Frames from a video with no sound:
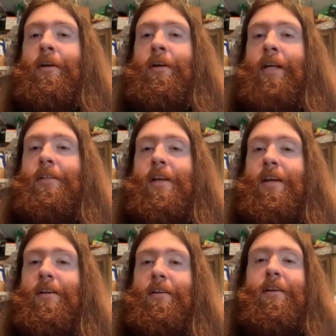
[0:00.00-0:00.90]
and
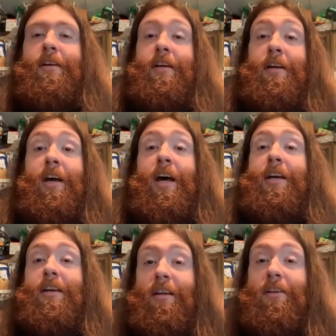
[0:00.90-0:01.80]
saying,
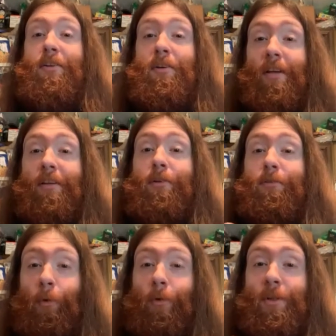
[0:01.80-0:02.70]
Hey, can you do that little
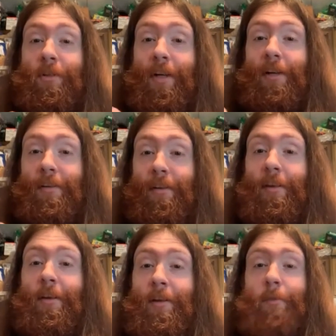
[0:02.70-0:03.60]
fortune telling
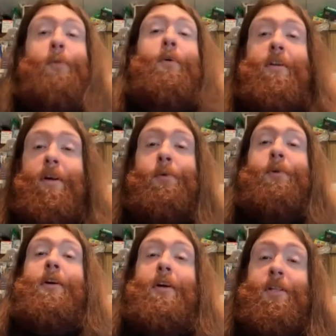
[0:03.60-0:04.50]
thing? We want to know what
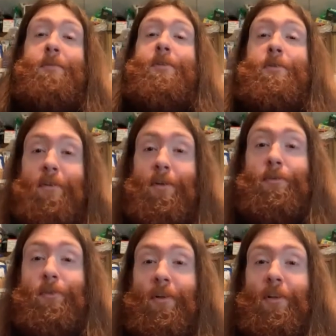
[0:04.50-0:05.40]
our husband's going to do
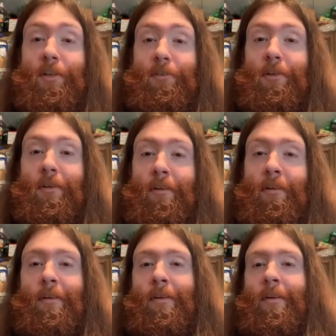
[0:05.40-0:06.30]
for a living.
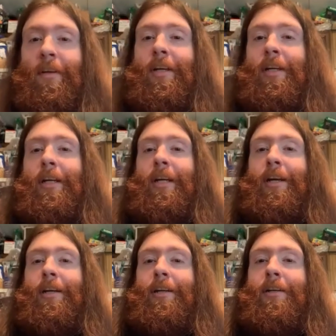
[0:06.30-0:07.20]
Yeah.
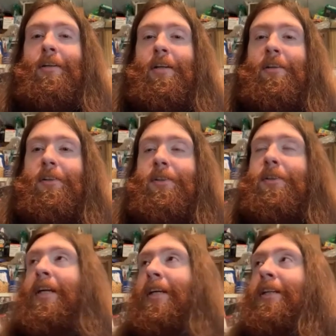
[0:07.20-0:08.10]
You know,
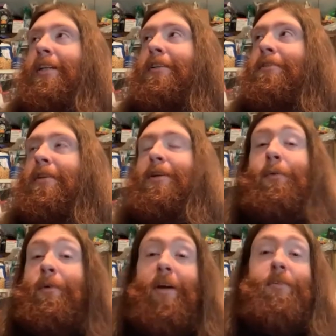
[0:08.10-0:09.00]
and
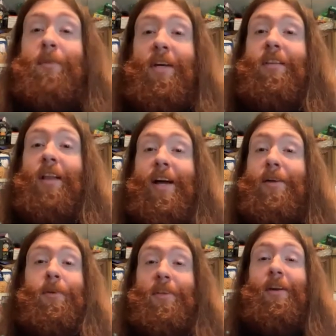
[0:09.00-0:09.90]
one of them didn't like
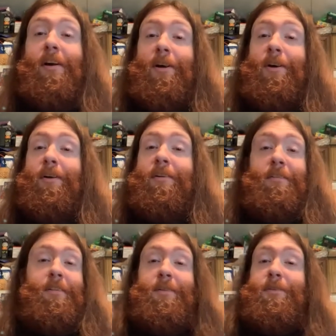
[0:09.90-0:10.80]
what they heard.
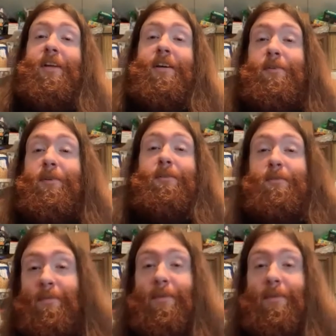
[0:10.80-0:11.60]
And I was like, Well,